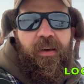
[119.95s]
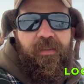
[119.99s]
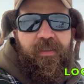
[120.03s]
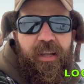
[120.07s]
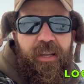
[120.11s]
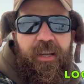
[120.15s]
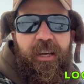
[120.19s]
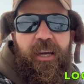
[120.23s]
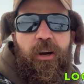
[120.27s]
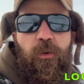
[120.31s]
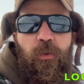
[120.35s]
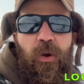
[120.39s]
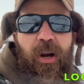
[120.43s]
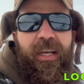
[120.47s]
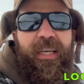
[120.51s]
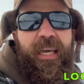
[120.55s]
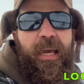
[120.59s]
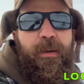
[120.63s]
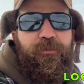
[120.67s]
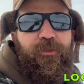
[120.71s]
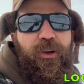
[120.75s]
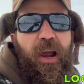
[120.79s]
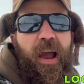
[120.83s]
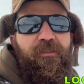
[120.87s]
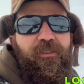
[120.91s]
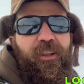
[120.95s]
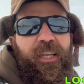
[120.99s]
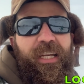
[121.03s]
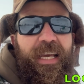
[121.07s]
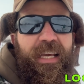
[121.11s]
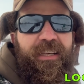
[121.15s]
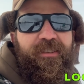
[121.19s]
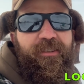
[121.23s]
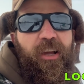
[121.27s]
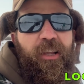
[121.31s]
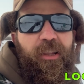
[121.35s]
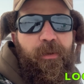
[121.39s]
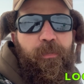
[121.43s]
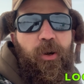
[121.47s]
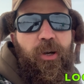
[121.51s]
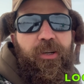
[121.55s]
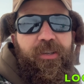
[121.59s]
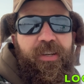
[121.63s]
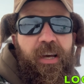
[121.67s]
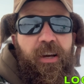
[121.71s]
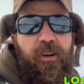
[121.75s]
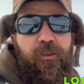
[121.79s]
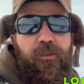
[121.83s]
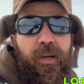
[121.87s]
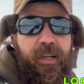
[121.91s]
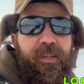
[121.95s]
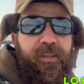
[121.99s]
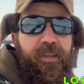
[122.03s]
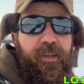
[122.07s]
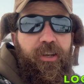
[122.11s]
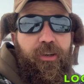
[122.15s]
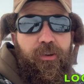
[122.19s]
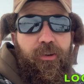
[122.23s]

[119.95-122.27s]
Then you're going to want to keep traveling east on the Birkdale Grid till you